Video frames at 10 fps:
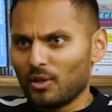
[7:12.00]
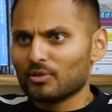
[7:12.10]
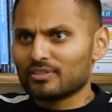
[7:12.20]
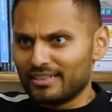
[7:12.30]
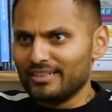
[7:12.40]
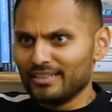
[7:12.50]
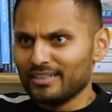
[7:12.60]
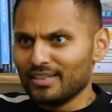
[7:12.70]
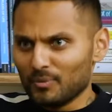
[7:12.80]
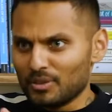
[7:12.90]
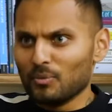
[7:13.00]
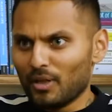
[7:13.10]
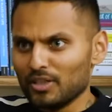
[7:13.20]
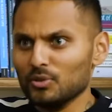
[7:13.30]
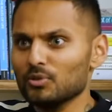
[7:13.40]
closely with the
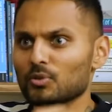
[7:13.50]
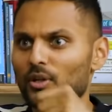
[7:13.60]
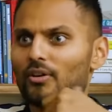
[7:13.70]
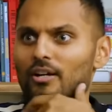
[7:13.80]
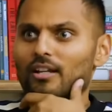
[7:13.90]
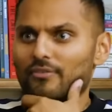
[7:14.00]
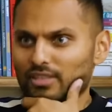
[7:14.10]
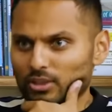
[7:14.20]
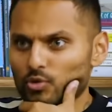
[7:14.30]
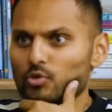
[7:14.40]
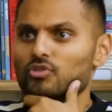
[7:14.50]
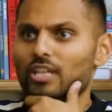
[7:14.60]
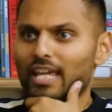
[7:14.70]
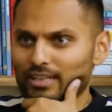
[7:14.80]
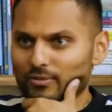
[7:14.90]
way you do around having a
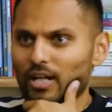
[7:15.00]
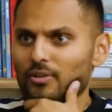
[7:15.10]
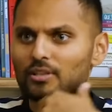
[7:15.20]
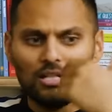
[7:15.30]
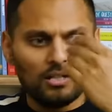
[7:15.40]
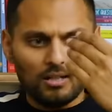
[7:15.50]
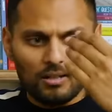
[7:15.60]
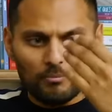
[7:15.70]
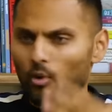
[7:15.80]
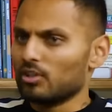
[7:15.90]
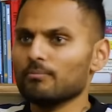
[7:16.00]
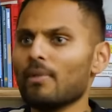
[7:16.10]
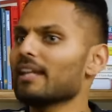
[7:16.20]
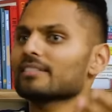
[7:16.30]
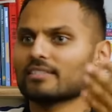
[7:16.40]
crusade around modern
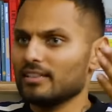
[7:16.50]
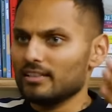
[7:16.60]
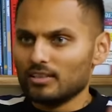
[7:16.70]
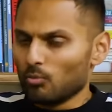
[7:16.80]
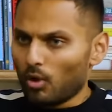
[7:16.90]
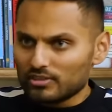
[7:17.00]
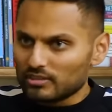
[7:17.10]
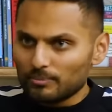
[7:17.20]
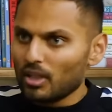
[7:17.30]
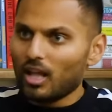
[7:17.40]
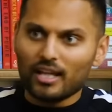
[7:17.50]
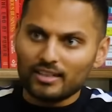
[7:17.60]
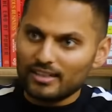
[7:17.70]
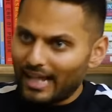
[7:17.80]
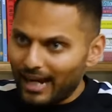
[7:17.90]
medicine and what's
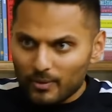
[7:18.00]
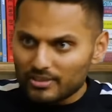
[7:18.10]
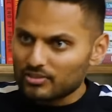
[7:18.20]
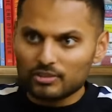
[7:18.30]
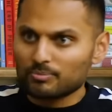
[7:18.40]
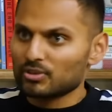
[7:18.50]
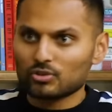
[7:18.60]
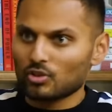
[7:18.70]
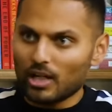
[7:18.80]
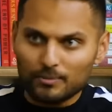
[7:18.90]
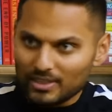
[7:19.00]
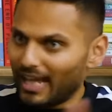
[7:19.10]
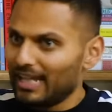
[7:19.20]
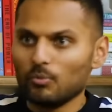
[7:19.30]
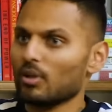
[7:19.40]
supplied and how it's just prescribed
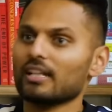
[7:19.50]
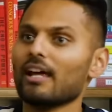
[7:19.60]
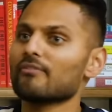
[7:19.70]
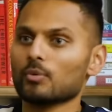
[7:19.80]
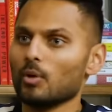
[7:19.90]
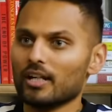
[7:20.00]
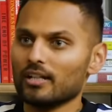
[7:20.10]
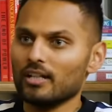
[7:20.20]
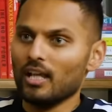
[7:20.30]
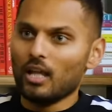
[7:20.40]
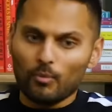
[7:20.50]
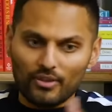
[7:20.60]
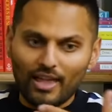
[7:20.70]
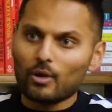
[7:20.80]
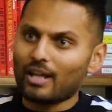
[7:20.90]
to anyone and everyone
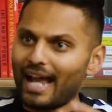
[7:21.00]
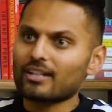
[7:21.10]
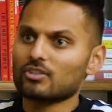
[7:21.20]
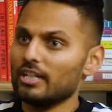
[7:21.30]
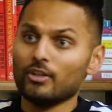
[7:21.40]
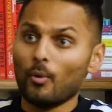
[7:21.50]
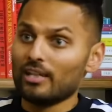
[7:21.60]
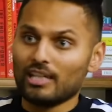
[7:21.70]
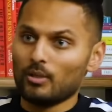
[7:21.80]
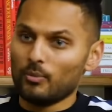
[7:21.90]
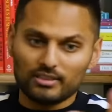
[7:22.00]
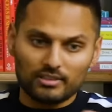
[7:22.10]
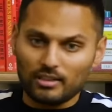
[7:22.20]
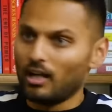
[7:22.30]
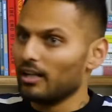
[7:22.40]
without actually knowing
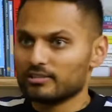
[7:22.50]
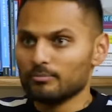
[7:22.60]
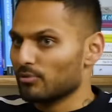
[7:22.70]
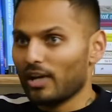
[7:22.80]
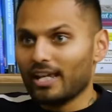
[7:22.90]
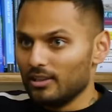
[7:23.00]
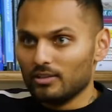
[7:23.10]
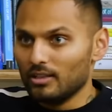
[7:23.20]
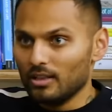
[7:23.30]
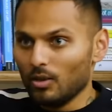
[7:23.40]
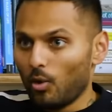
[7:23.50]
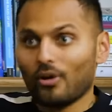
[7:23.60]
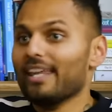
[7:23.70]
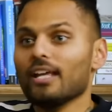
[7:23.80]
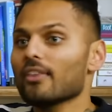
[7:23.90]
anyone's gut, brain, or
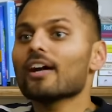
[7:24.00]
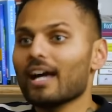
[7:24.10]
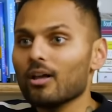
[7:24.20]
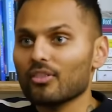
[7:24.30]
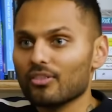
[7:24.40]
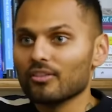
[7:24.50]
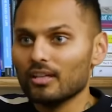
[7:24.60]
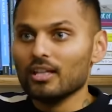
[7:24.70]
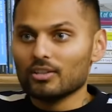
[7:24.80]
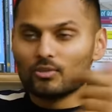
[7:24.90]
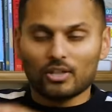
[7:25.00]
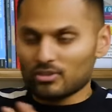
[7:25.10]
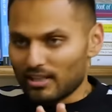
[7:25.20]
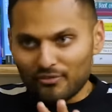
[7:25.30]
any other health. So I should